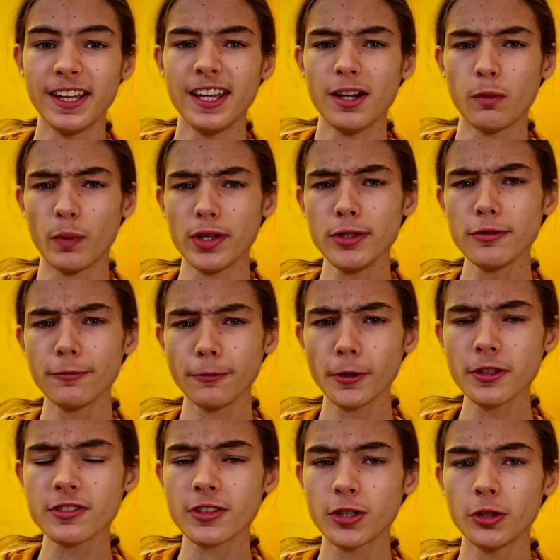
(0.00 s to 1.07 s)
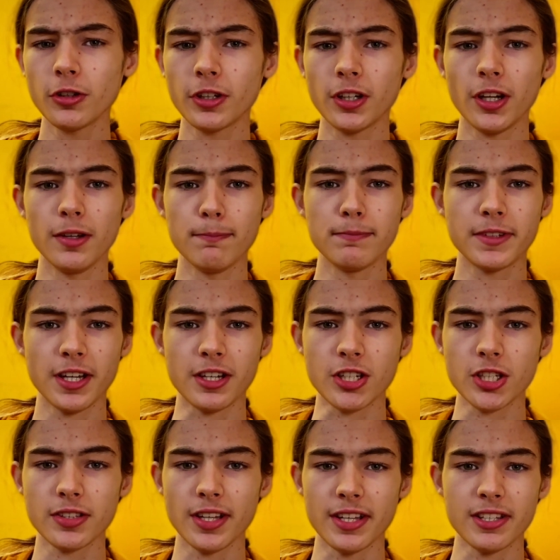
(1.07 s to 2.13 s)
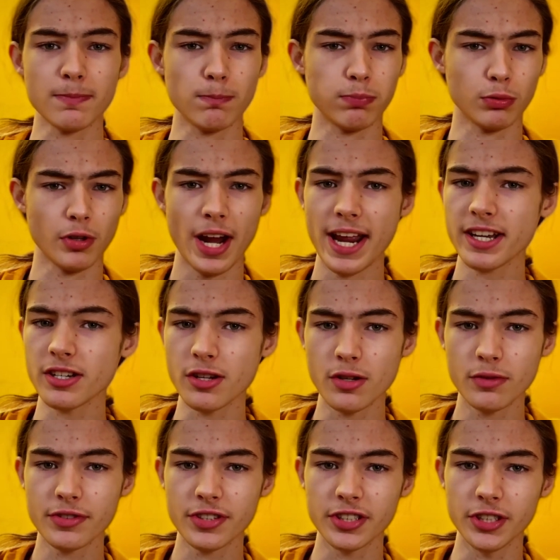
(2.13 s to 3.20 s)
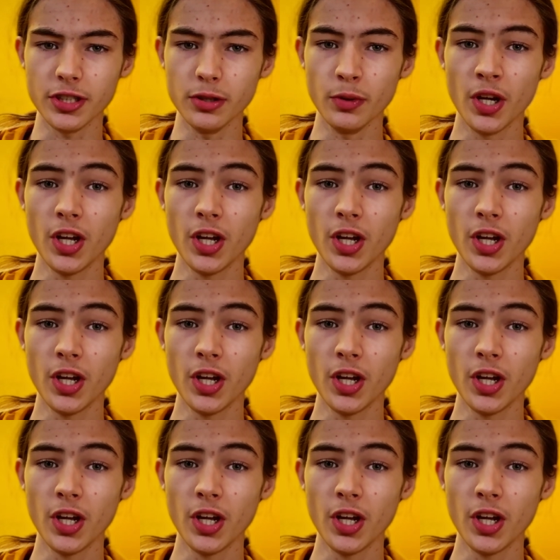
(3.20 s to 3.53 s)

When you first cook a dish that's brand new to you,